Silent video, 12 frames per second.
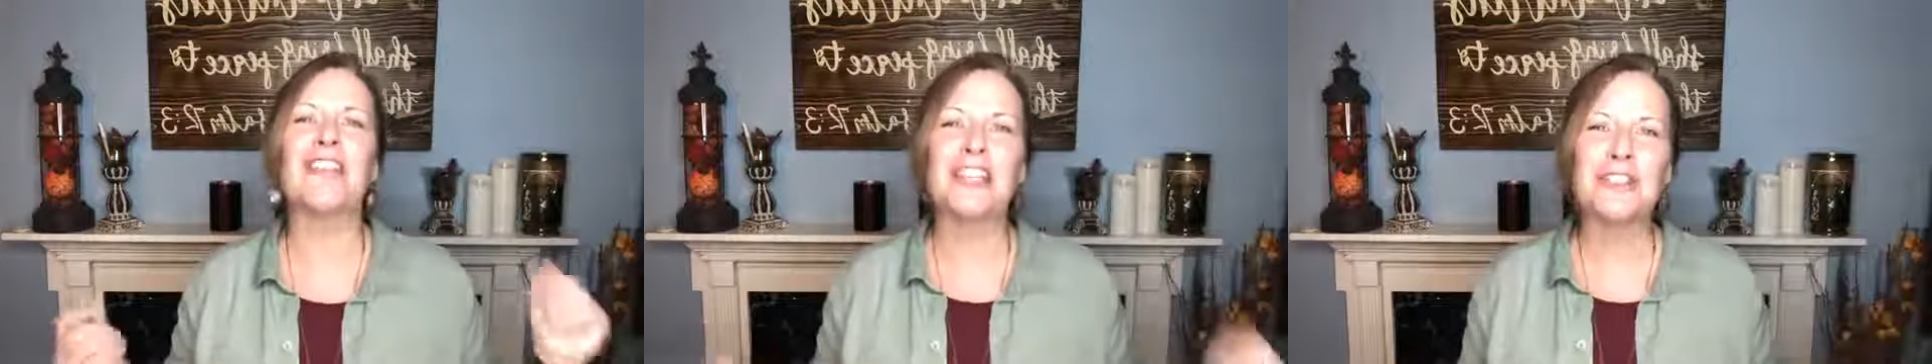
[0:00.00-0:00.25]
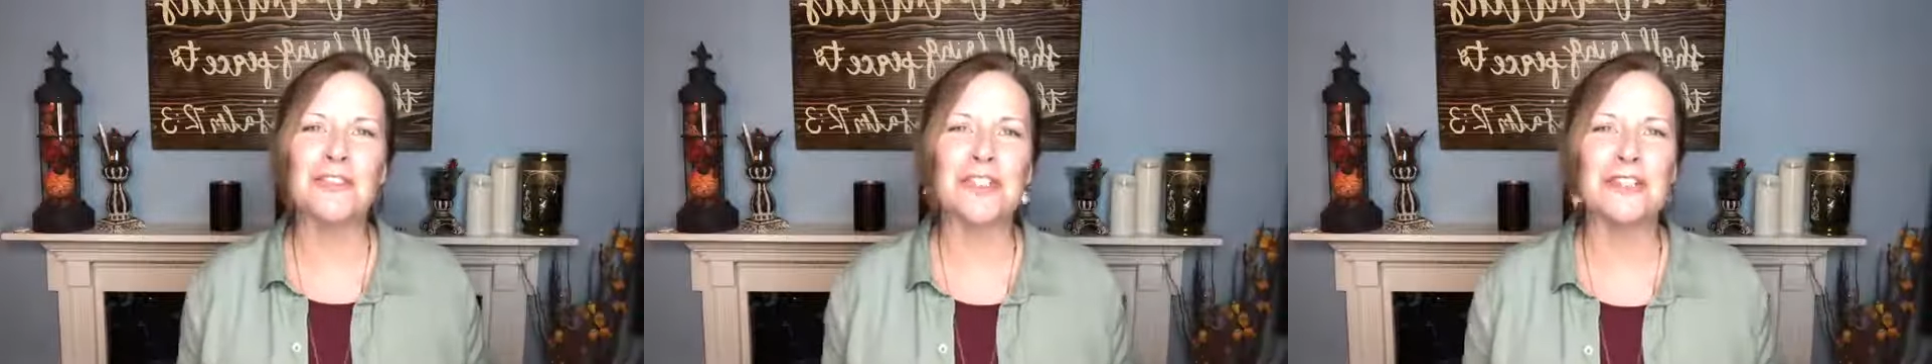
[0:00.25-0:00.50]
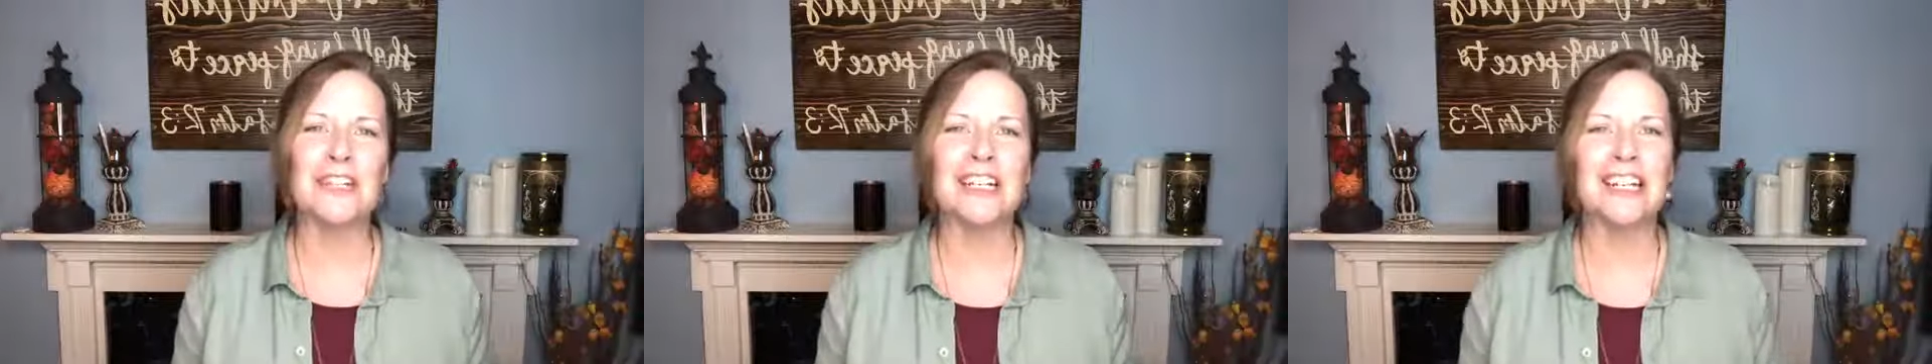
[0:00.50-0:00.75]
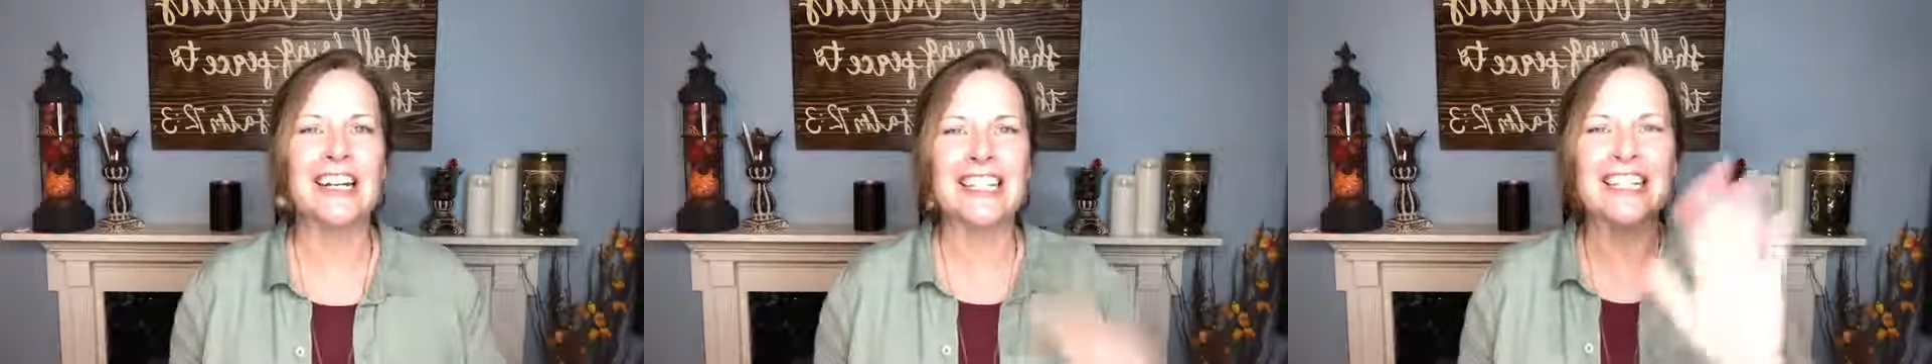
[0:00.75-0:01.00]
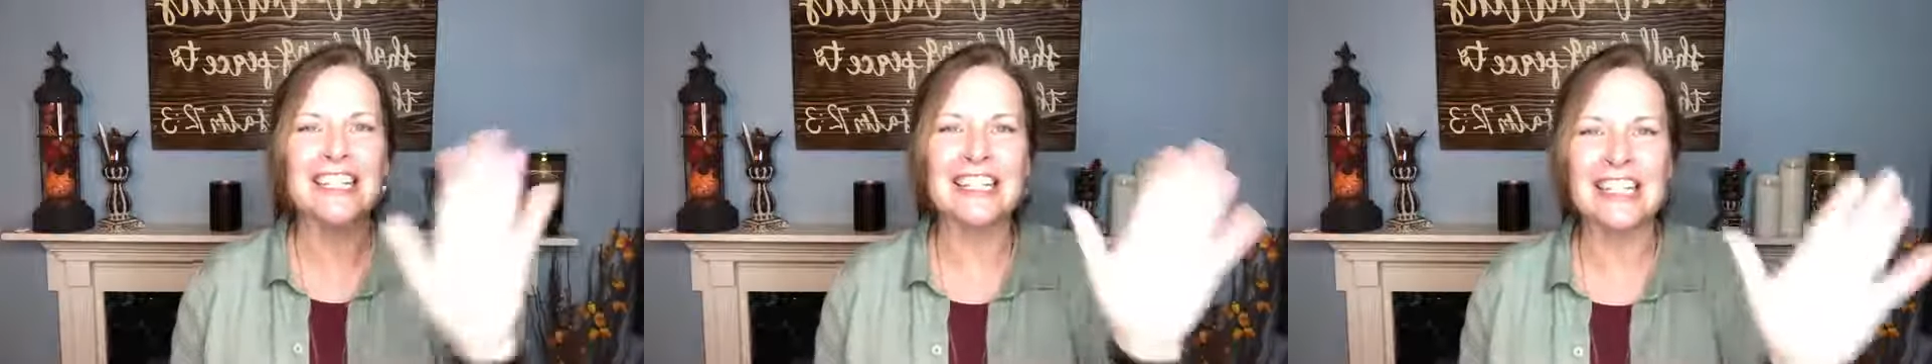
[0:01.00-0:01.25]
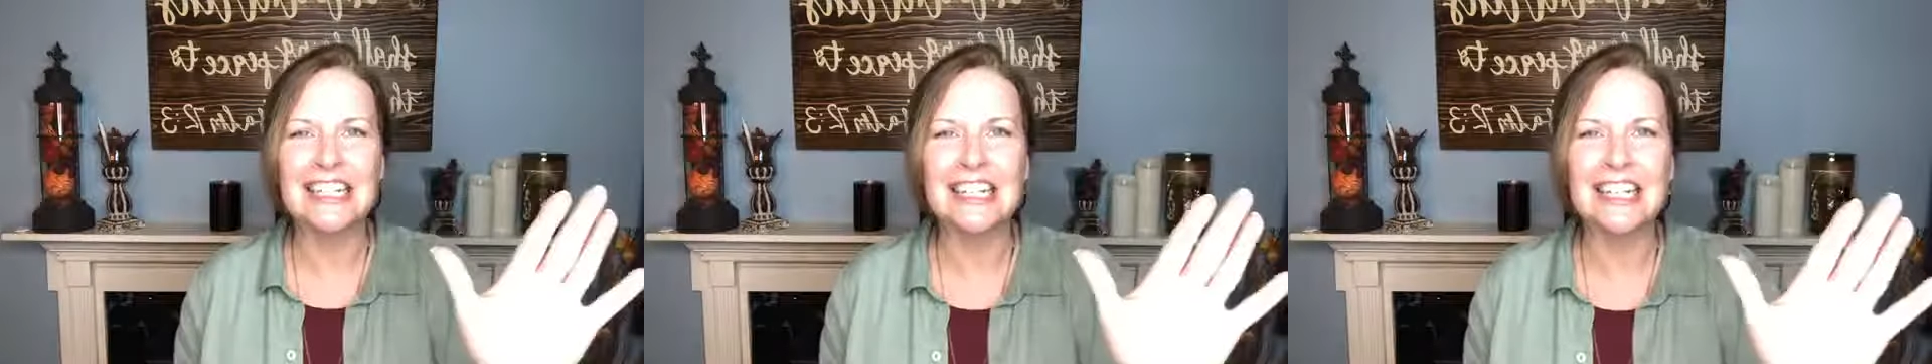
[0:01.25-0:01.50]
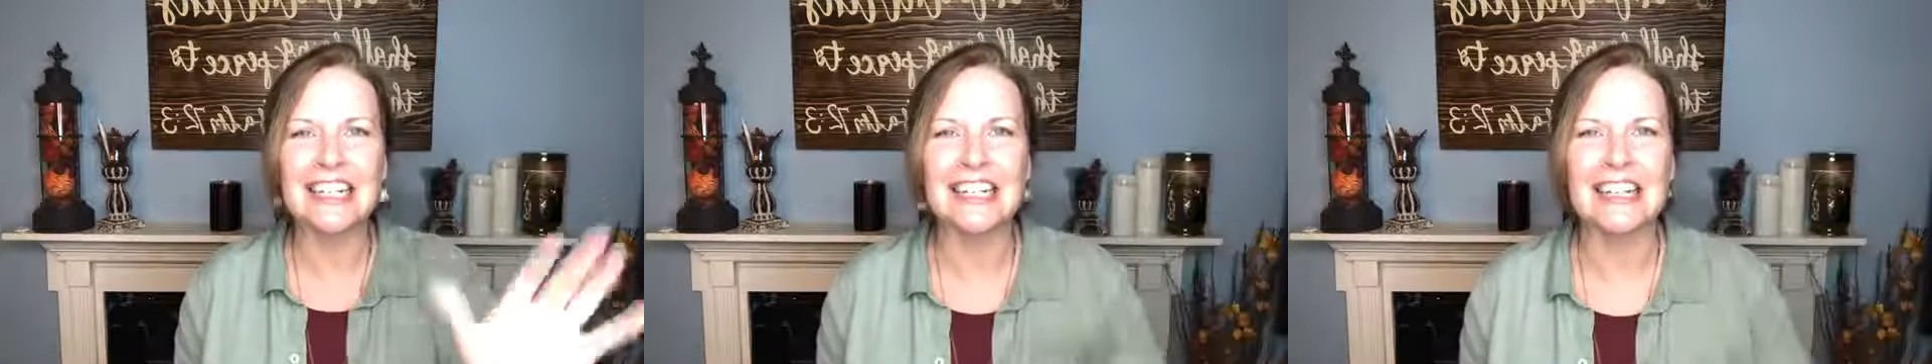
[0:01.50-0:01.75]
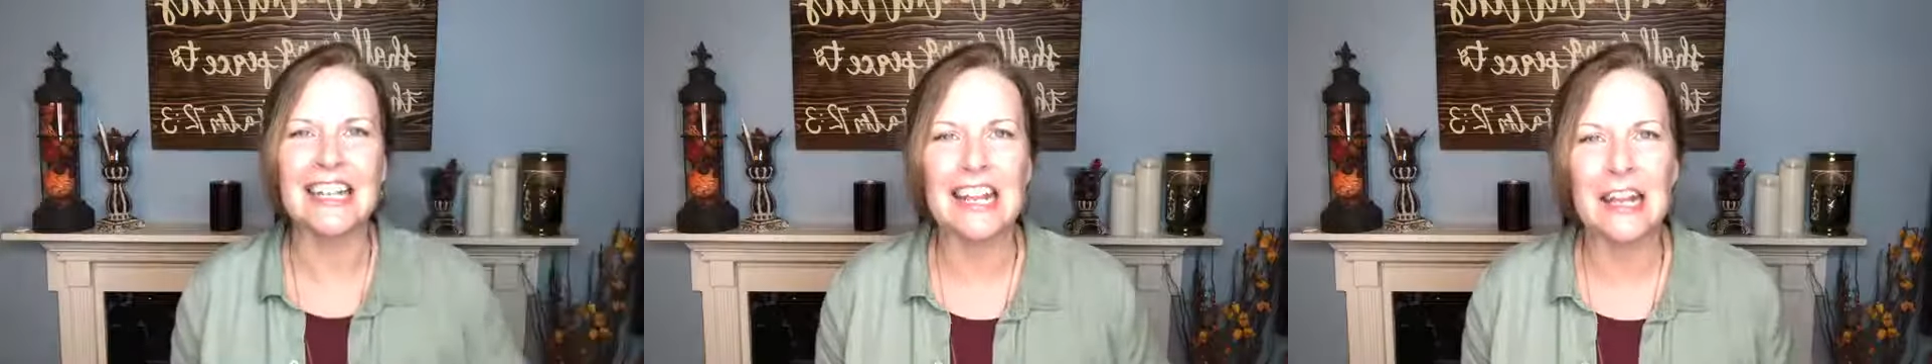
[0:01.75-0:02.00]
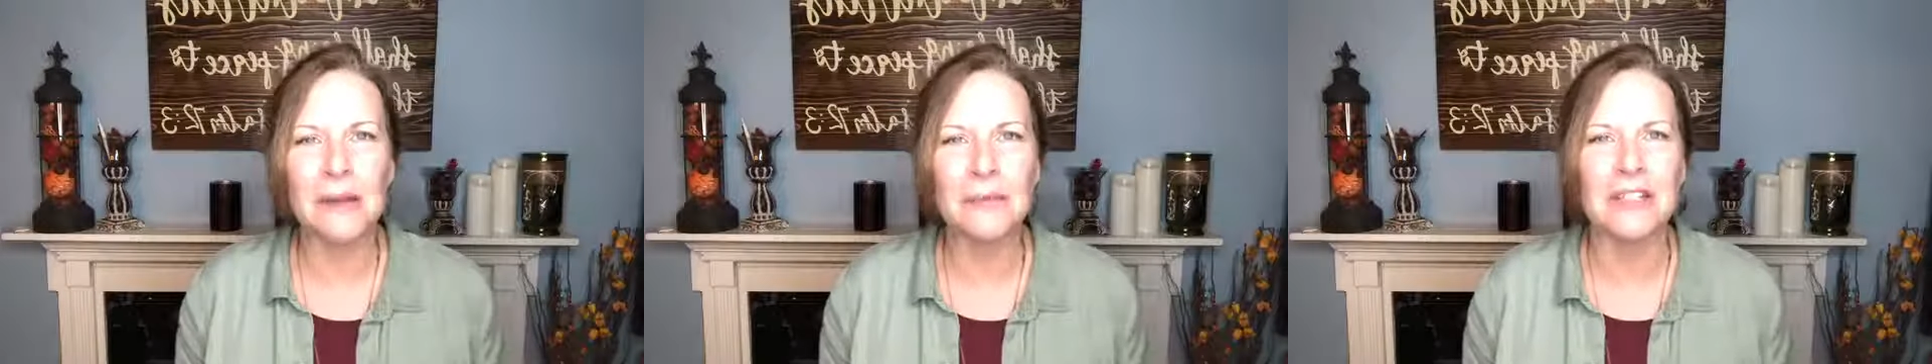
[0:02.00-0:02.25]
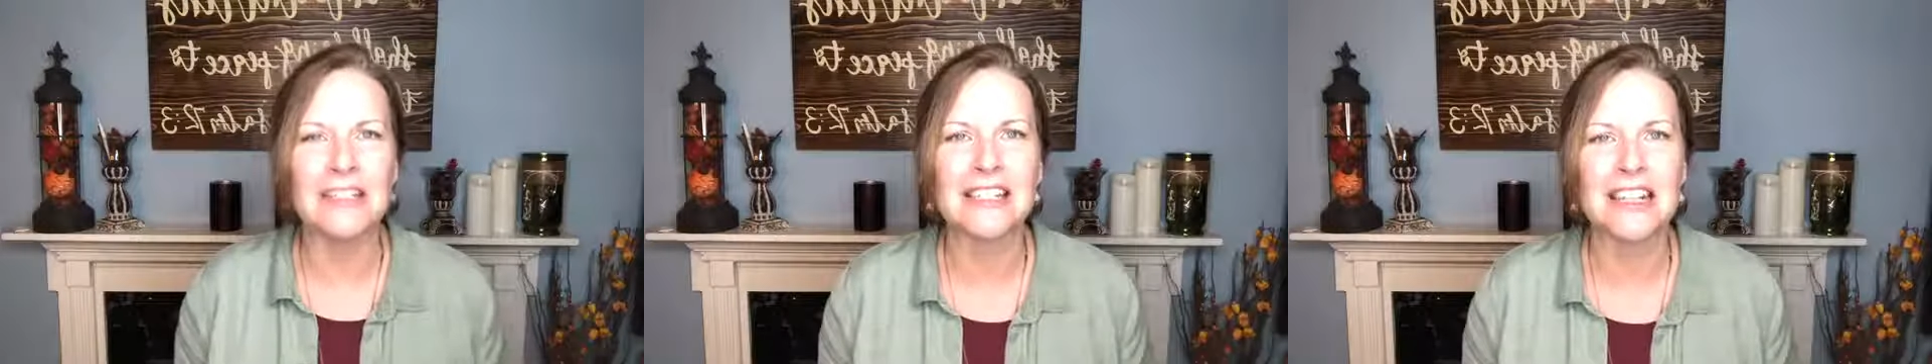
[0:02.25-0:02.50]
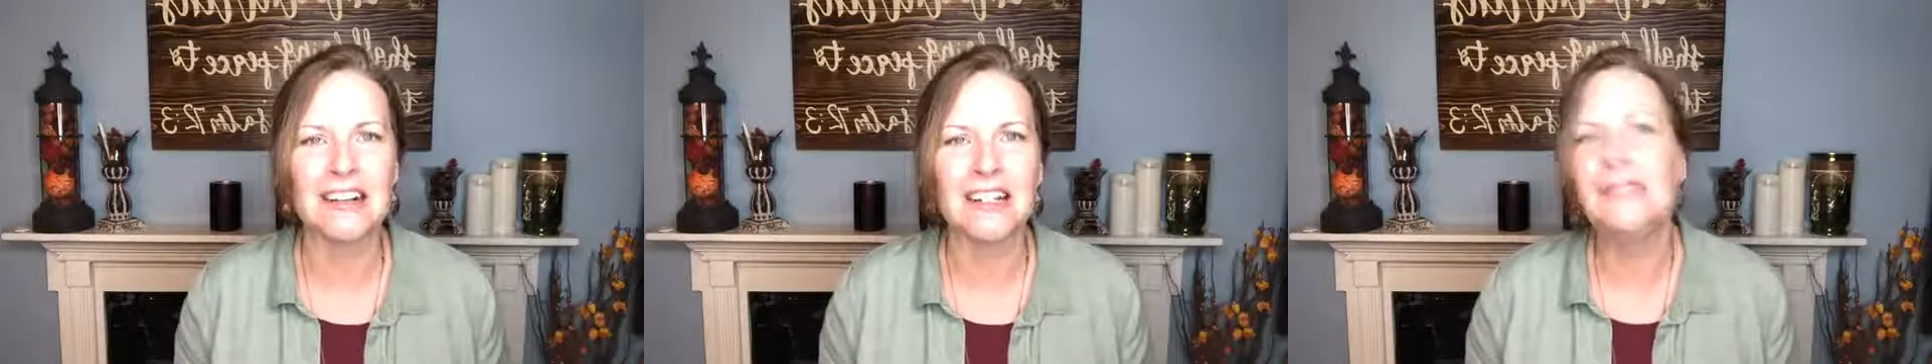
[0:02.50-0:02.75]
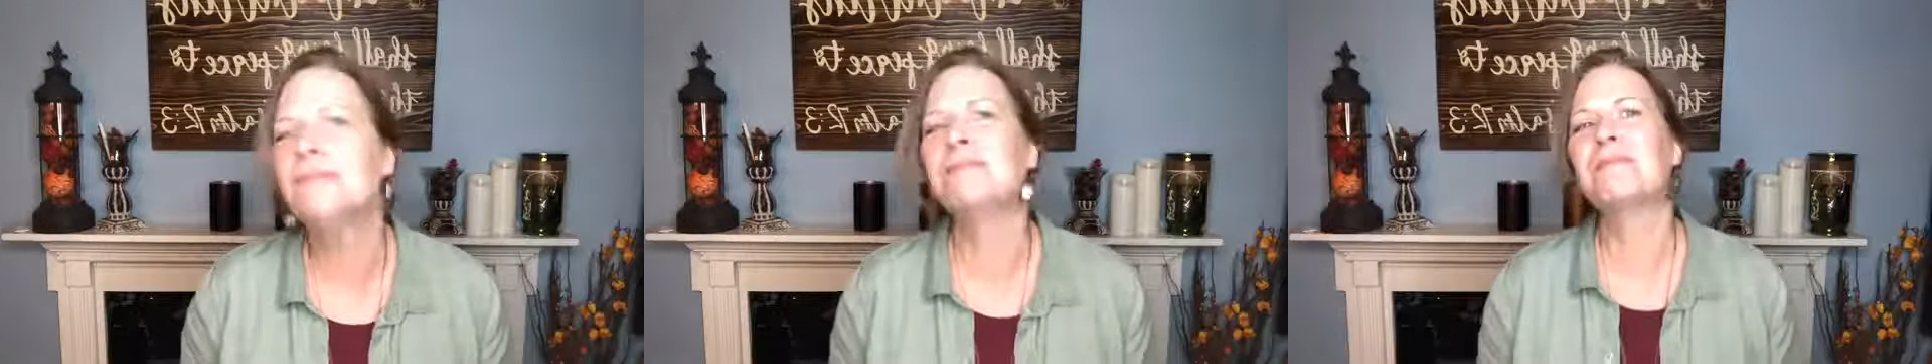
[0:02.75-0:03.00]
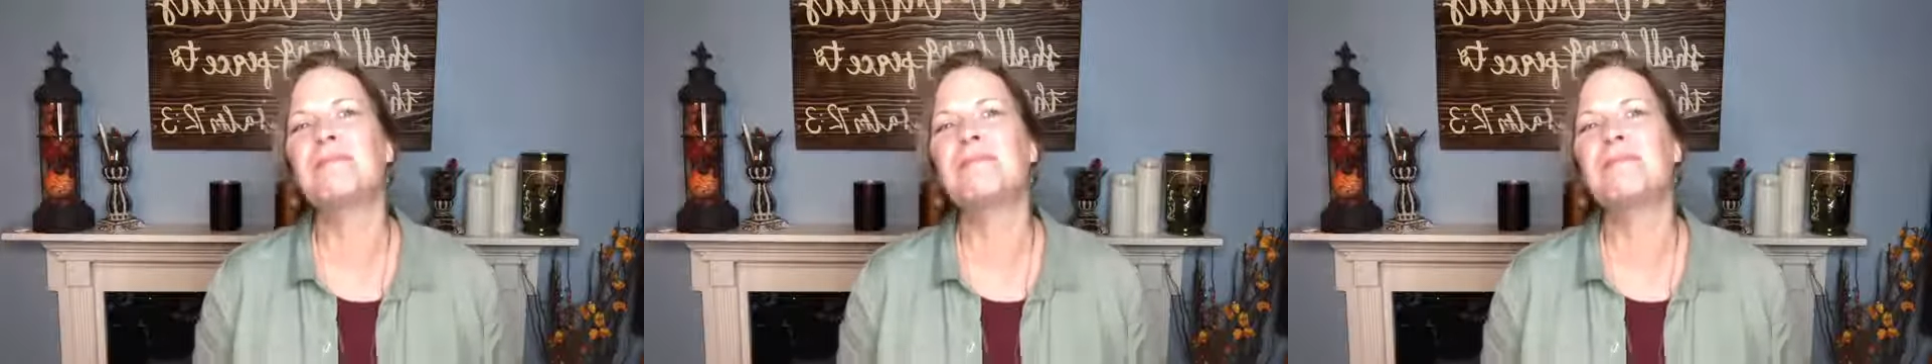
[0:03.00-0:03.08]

Thanks for tuning in. I see Linda and Em and Sarah.